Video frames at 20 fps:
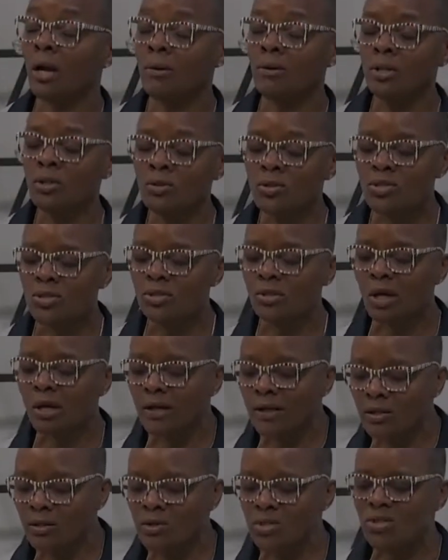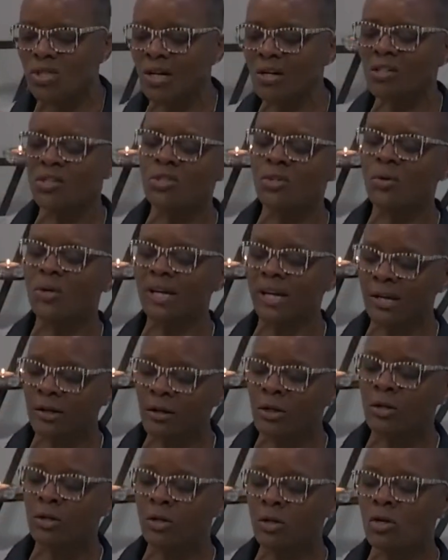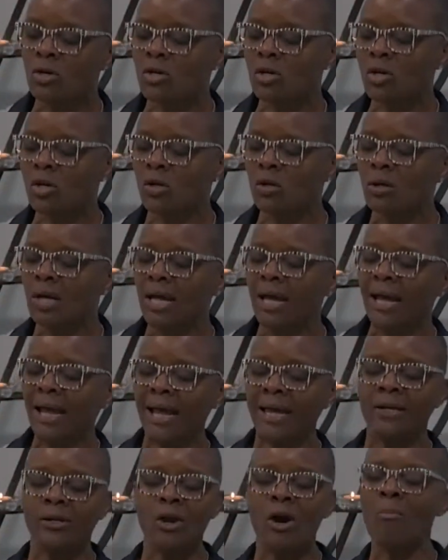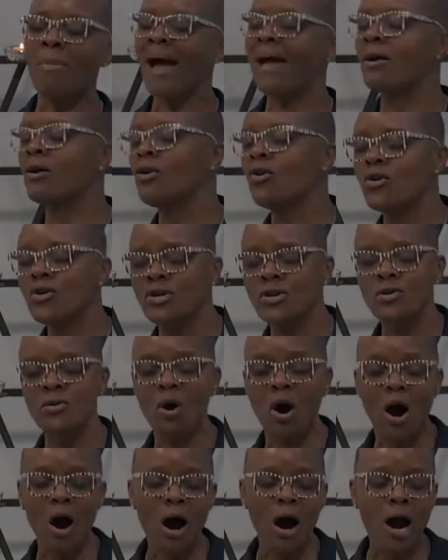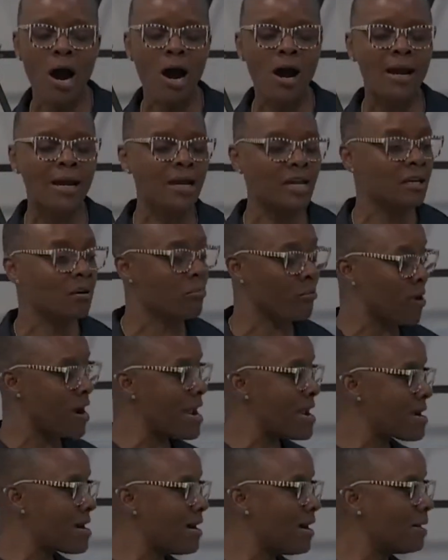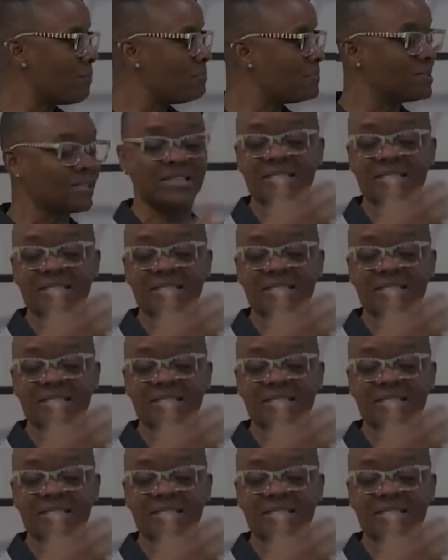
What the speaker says: you search your inner Google, and no matter who you are, it'll bring up the